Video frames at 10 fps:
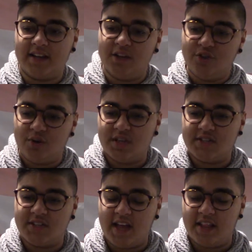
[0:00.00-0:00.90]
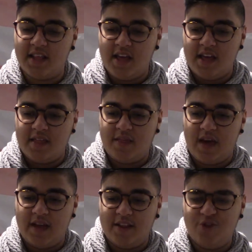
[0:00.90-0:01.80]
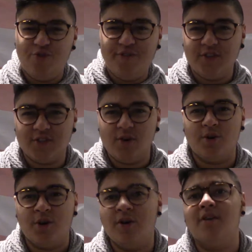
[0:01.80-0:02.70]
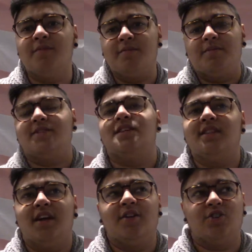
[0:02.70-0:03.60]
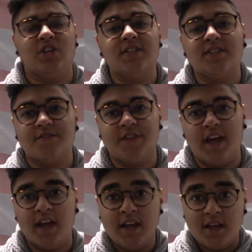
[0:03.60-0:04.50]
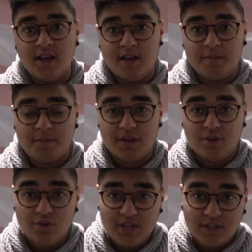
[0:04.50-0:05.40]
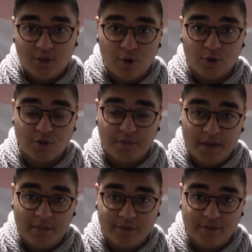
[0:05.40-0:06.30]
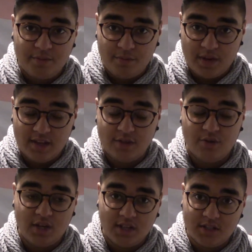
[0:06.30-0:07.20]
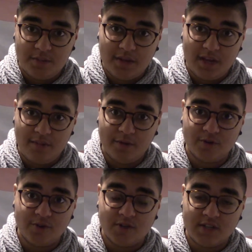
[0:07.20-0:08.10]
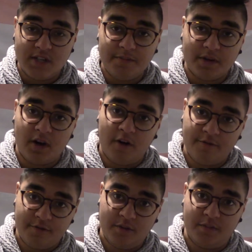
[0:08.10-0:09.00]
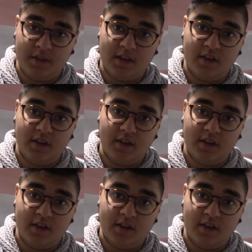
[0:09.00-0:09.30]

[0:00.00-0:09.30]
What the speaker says: I do understand that you feel so good seeing that your chest is flat. But you need to also be able to breathe. You need to be able to sleep comfortably.